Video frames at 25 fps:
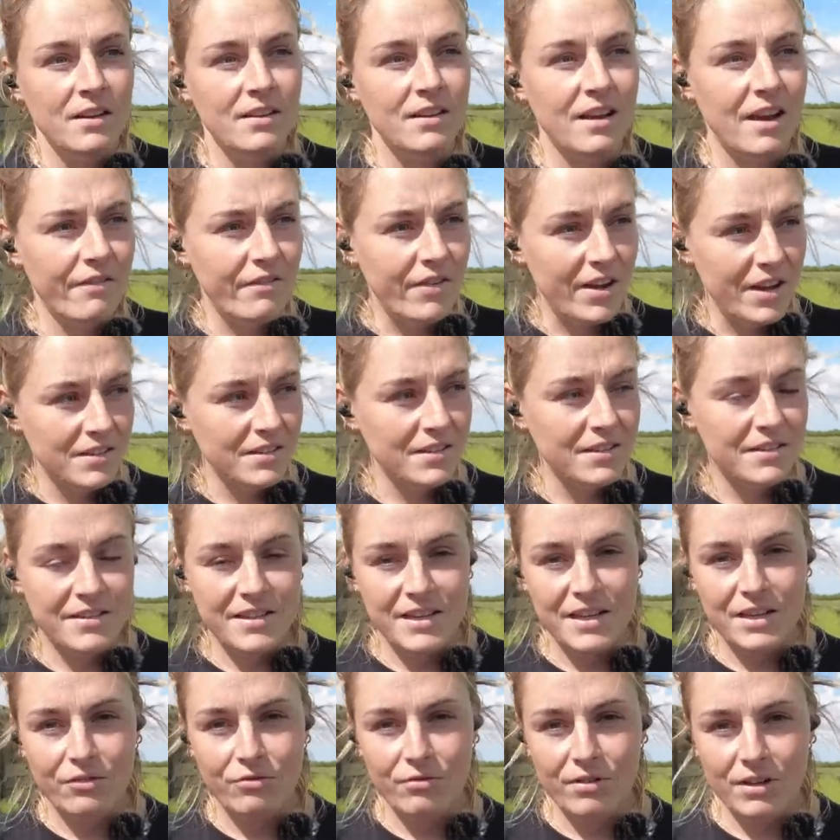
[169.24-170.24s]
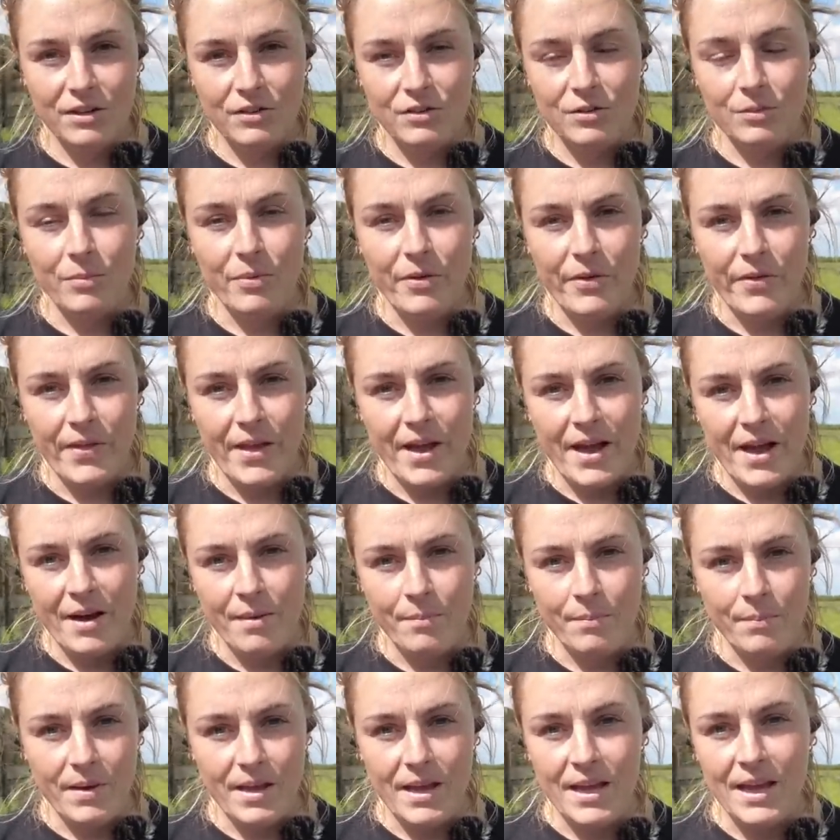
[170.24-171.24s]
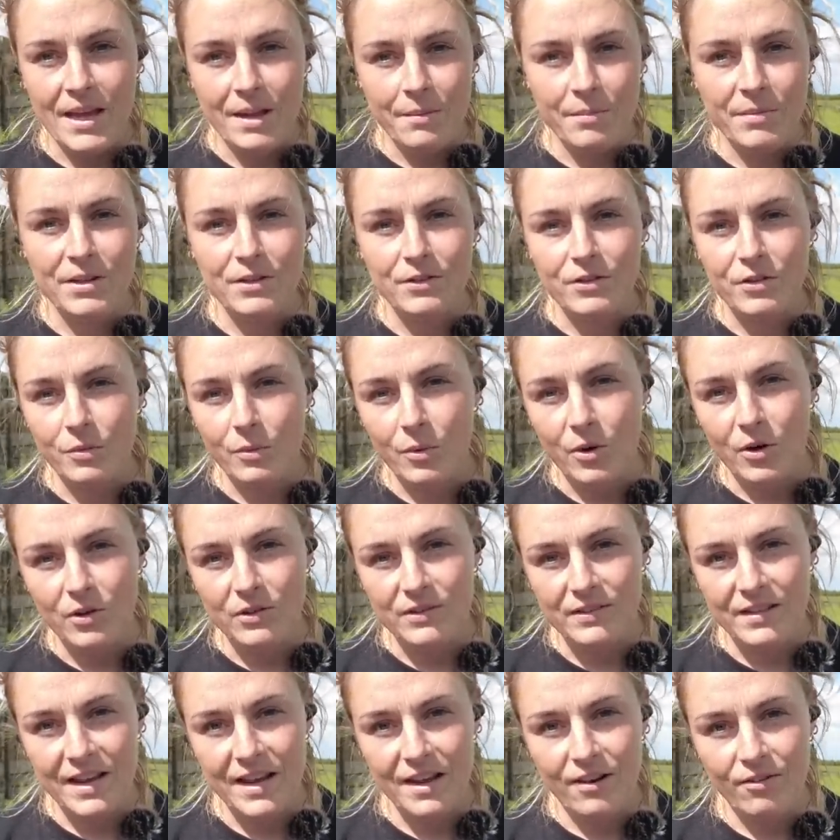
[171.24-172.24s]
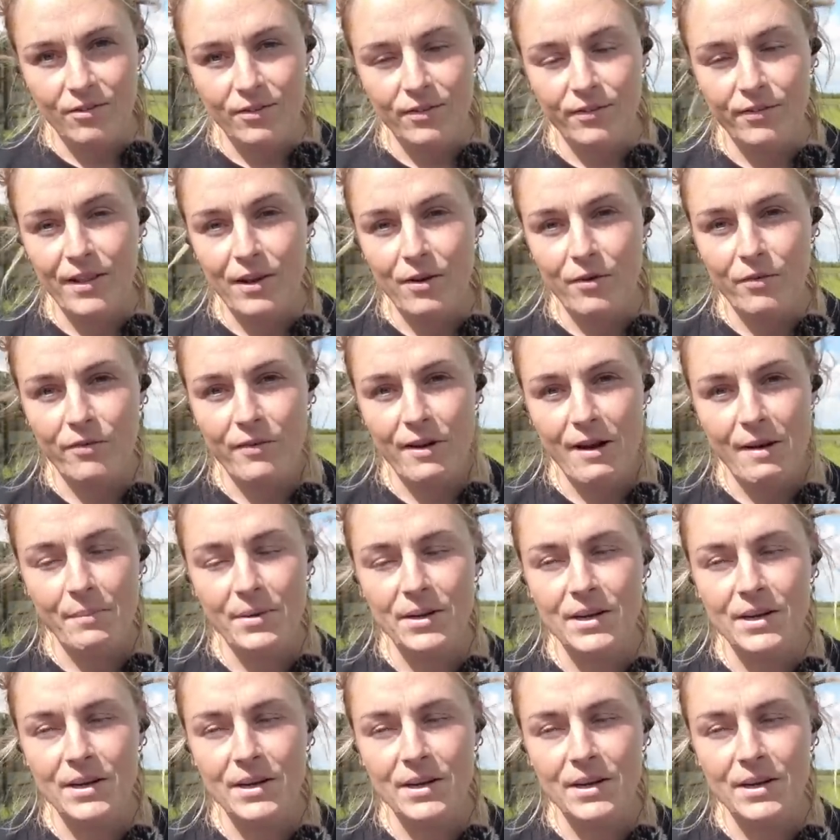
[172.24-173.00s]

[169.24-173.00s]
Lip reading: diversity is really something that I'm aiming towards here on the flower farm.